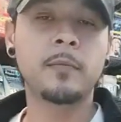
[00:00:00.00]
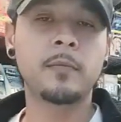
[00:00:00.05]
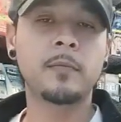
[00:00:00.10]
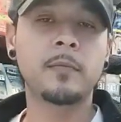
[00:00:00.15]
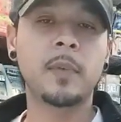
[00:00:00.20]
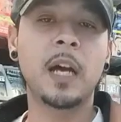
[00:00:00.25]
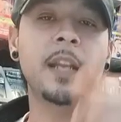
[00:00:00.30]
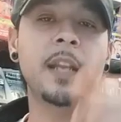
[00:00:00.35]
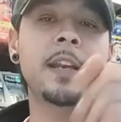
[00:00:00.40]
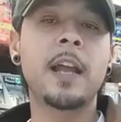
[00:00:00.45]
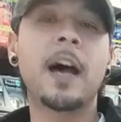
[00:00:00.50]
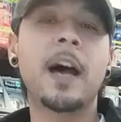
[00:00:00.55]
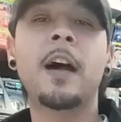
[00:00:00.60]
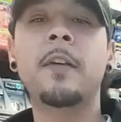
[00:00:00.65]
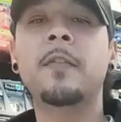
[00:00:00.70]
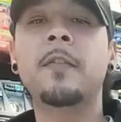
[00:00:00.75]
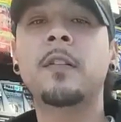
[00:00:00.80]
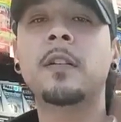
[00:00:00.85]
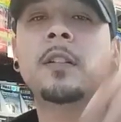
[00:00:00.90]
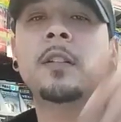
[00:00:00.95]
enough
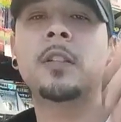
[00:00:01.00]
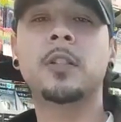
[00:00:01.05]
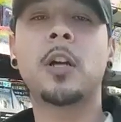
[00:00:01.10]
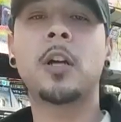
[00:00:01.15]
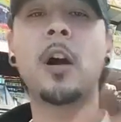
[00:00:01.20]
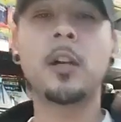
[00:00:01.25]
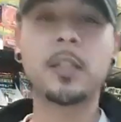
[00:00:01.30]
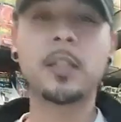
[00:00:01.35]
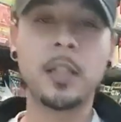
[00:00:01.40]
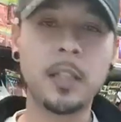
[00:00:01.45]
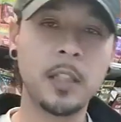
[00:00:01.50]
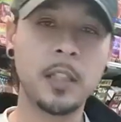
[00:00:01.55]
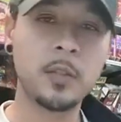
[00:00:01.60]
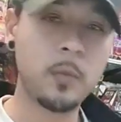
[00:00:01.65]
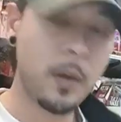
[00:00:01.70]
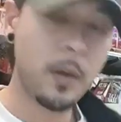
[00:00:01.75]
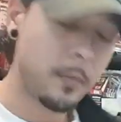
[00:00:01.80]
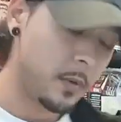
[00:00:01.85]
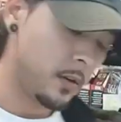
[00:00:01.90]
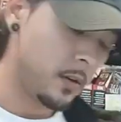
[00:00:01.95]
to talk to these
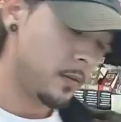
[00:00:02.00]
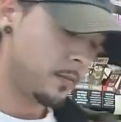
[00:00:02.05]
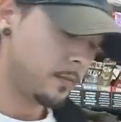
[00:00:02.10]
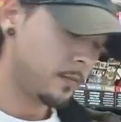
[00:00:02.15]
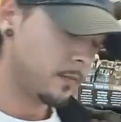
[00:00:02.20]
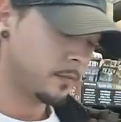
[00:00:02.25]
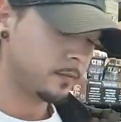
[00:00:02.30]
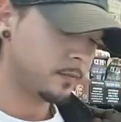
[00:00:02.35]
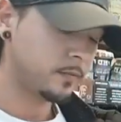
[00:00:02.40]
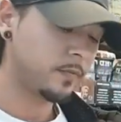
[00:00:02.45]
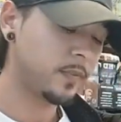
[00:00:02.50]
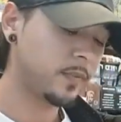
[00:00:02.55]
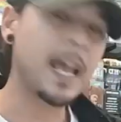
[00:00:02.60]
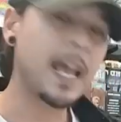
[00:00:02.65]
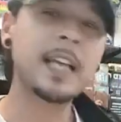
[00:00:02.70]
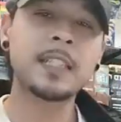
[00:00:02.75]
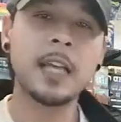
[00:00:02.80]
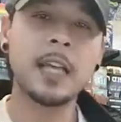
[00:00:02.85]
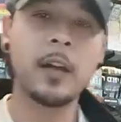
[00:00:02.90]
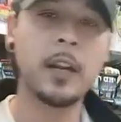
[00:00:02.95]
women?
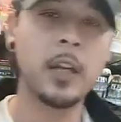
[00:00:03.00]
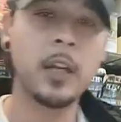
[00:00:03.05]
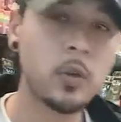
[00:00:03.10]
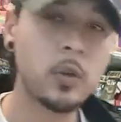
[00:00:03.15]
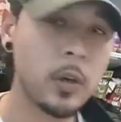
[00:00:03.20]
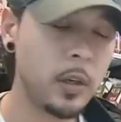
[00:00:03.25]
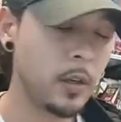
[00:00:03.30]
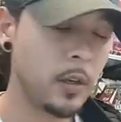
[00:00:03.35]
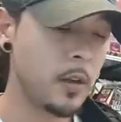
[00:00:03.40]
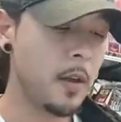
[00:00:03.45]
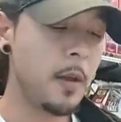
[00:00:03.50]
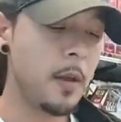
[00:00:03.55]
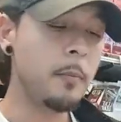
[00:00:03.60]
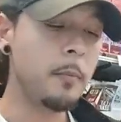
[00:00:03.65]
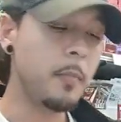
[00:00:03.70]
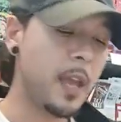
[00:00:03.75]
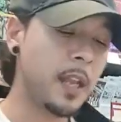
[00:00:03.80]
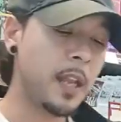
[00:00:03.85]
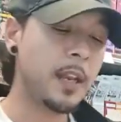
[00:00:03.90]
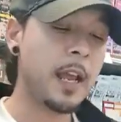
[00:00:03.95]
That's how they treat
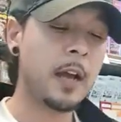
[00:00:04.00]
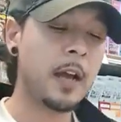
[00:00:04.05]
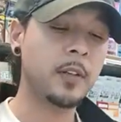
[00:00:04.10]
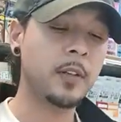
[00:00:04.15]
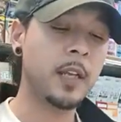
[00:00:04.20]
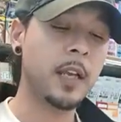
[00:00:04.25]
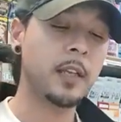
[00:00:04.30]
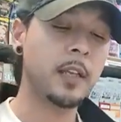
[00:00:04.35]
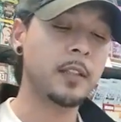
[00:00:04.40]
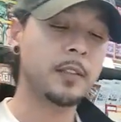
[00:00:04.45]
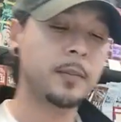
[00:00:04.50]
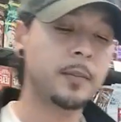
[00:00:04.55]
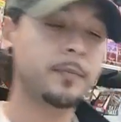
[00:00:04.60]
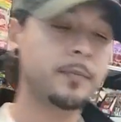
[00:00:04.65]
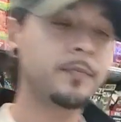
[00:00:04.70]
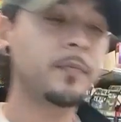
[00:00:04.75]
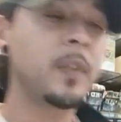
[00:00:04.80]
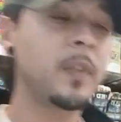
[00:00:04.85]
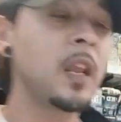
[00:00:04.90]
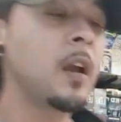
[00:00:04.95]
men nowadays.
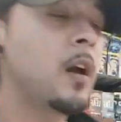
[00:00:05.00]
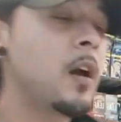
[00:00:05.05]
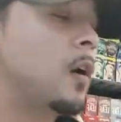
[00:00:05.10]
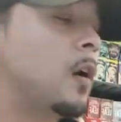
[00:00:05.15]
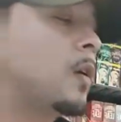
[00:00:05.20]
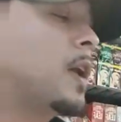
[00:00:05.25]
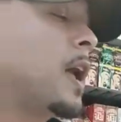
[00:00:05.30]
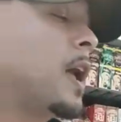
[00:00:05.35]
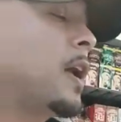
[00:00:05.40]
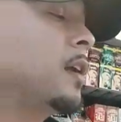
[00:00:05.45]
Okay,